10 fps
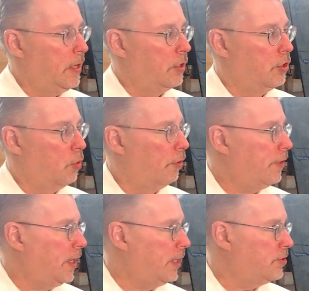
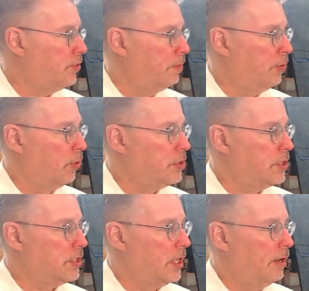northeastern
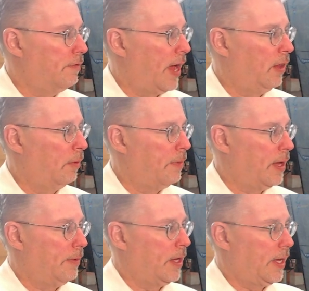portions of
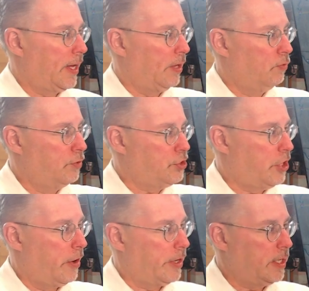Alabama, and
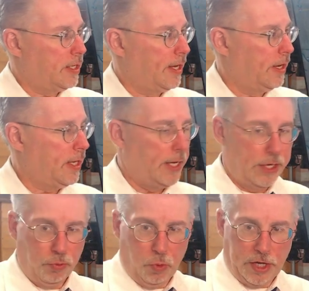Cherokee County
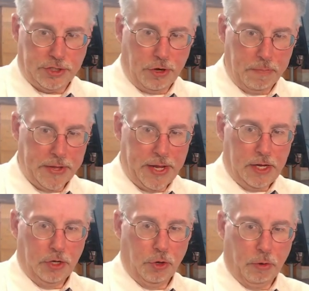in western
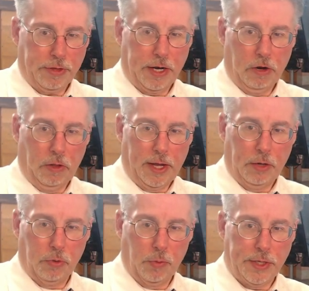North
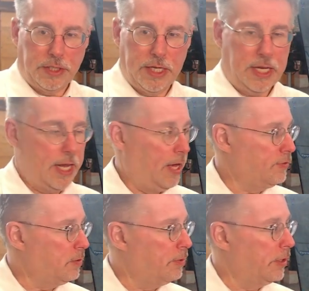Carolina, where we did
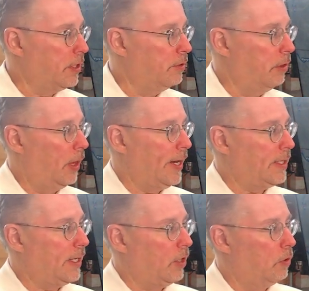have some pretty good
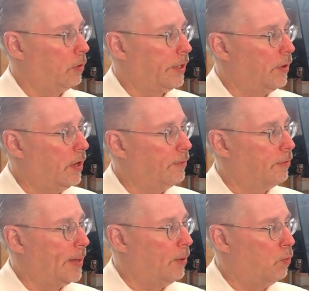lightning earlier on
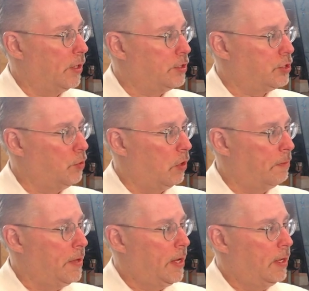from that one
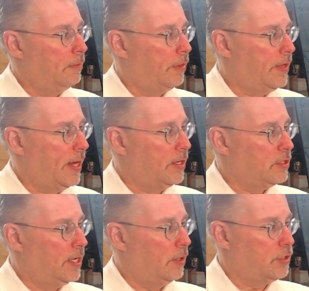storm, but that
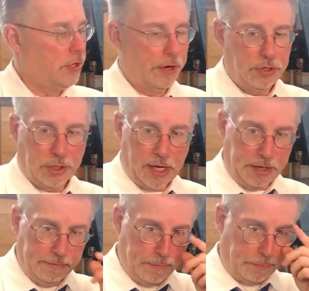has now started to kind of